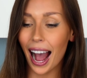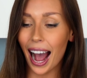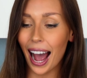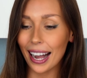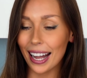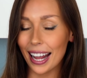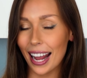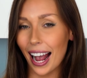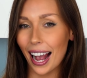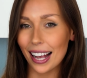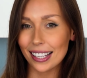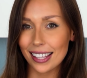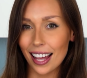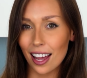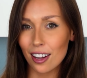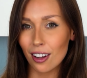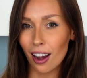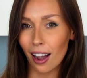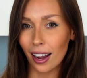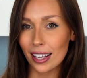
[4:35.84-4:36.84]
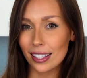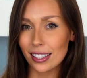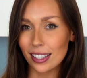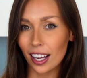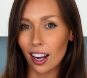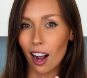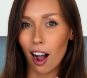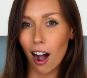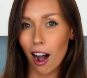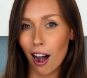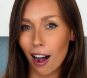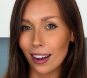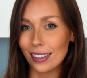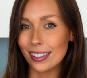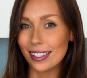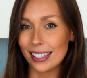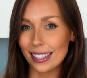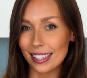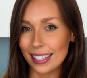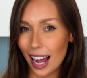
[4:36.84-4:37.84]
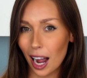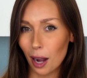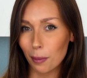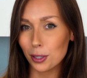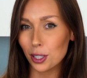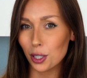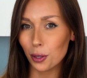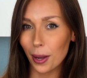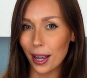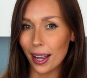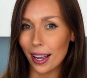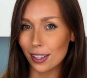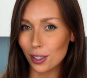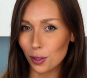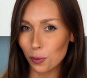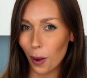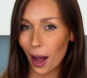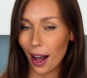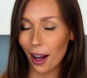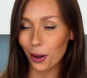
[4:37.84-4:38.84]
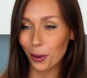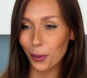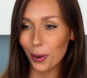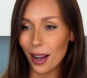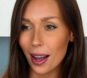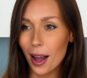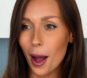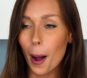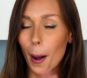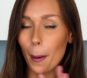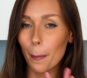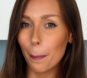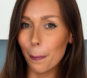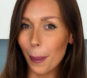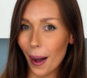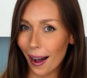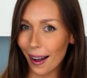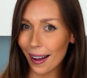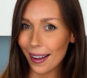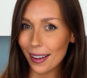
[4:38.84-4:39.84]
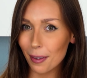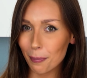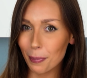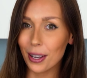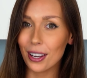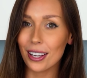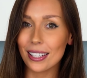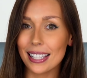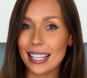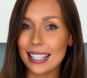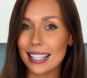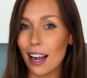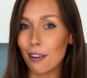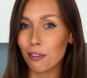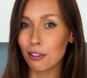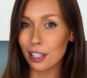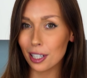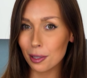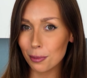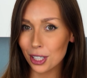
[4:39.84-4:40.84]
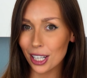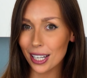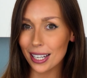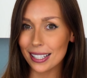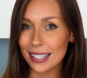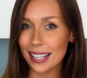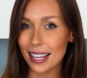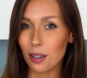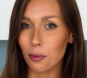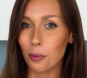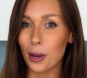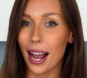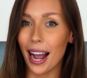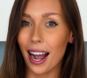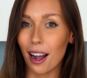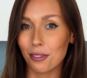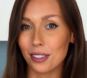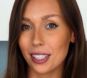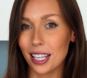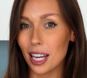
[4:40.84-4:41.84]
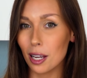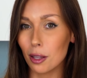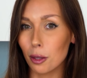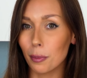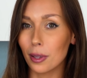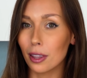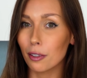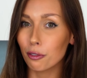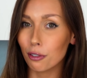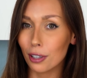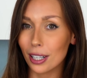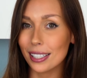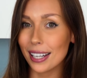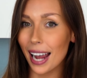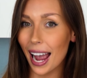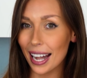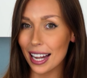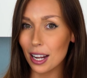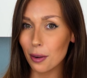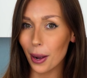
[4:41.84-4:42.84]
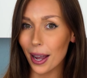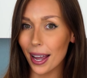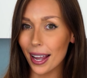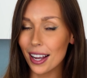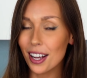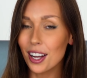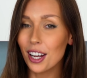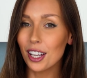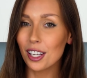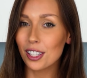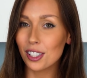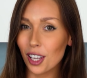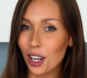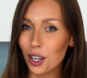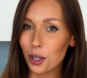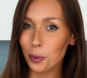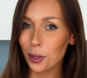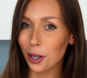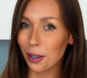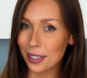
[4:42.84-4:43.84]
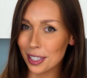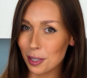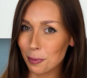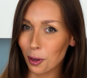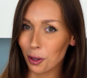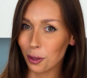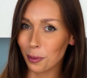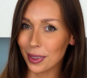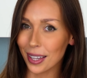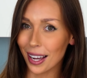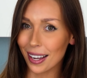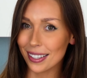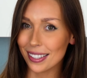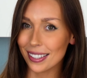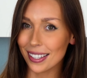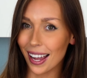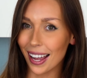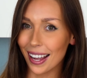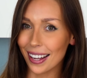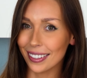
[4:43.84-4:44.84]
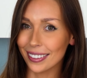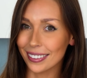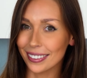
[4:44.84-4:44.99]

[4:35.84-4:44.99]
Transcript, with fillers: And it has that nice, like, hard snap to it as well. But because these have cream cheese in, we have to keep them in the fridge anyway, so we don't need to bother with that today.